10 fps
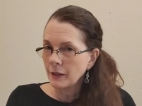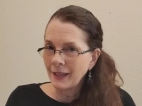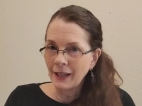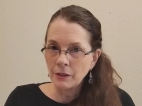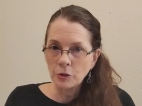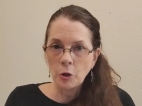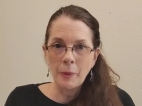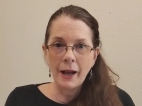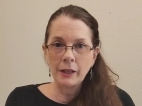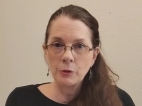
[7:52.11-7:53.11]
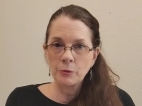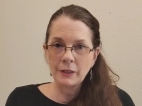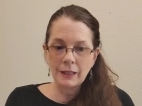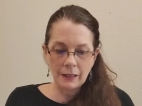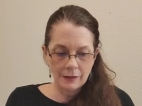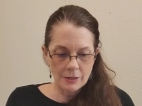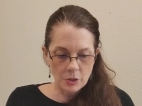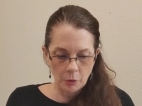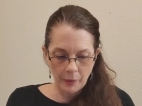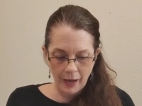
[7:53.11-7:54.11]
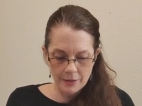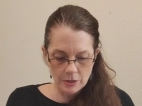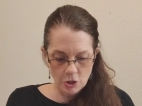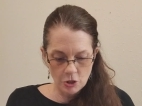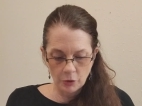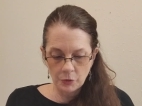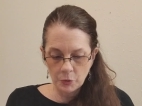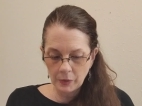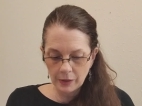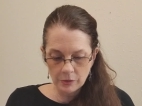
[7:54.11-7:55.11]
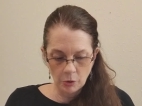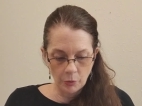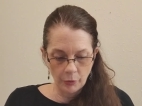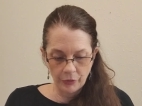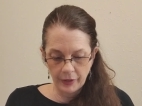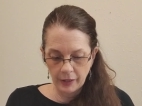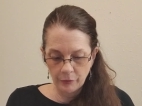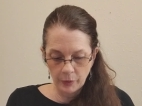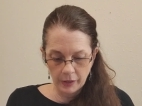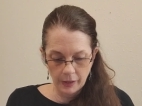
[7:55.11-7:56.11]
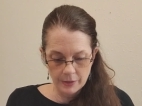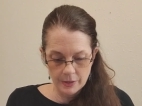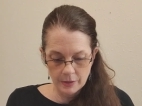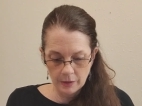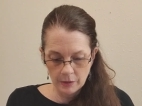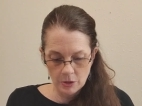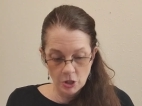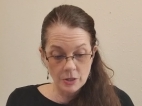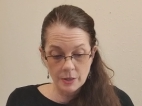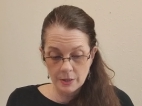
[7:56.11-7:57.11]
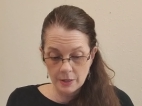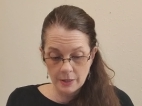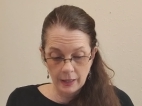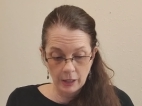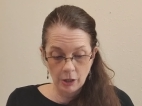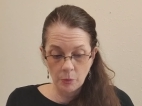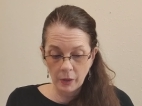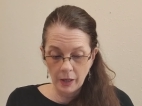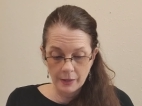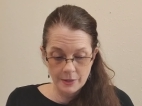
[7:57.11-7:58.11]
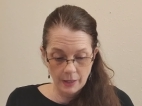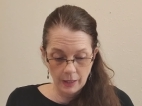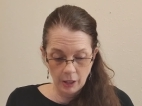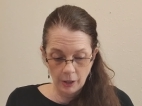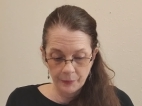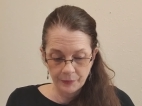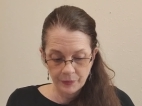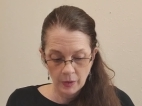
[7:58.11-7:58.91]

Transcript: Again, go back and read this whole passage so you get the whole thing of what Jesus is saying here and what God's saying here.